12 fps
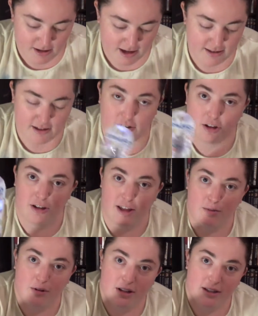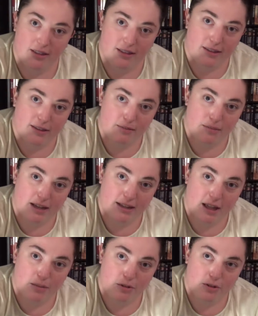And then Cookie wanted this My
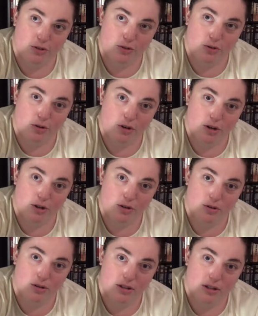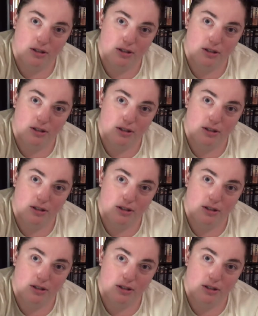Neighbor Totoro